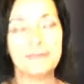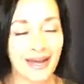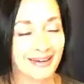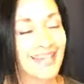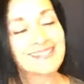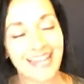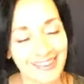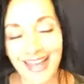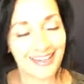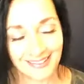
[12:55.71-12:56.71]
I
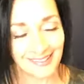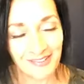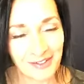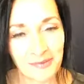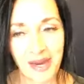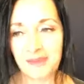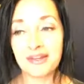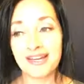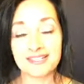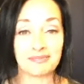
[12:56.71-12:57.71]
say that in a loving way
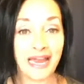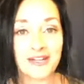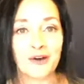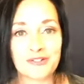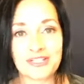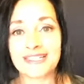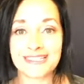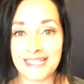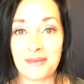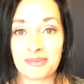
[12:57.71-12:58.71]
because my coach says
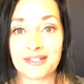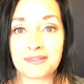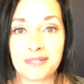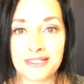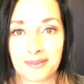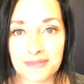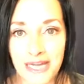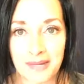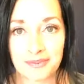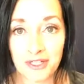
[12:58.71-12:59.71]
the same thing to me
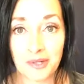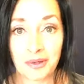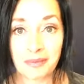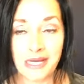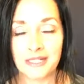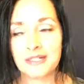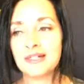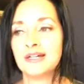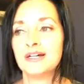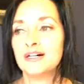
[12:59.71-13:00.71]
sometimes. You know what I mean?
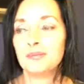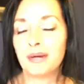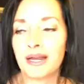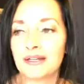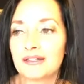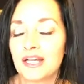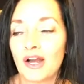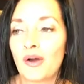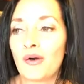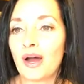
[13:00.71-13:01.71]
But,
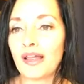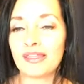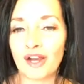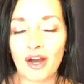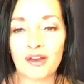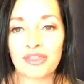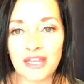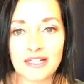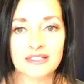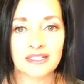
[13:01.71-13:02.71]
you know, there are
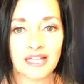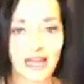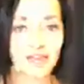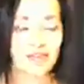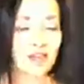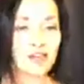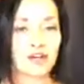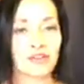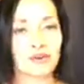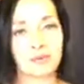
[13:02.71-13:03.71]
things in life that
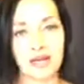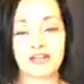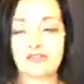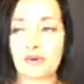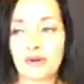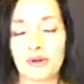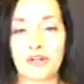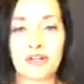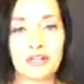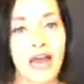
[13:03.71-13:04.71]
you're either ready for or you're